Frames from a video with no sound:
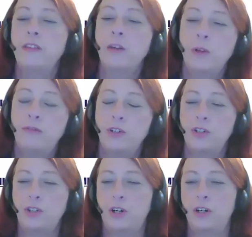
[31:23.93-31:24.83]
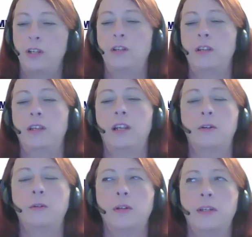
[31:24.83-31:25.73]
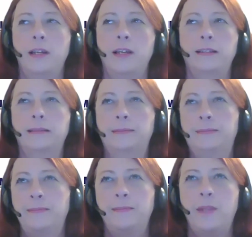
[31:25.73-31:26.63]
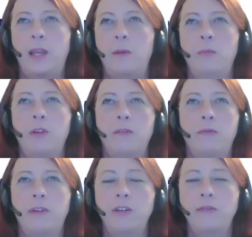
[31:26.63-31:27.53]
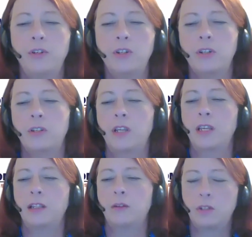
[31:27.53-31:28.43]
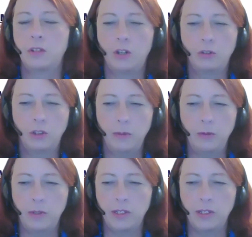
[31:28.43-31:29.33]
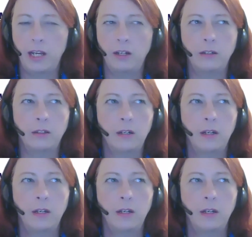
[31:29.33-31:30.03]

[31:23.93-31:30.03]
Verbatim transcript: thing when I first started, you know, I remember the very first thing that was told to me was hire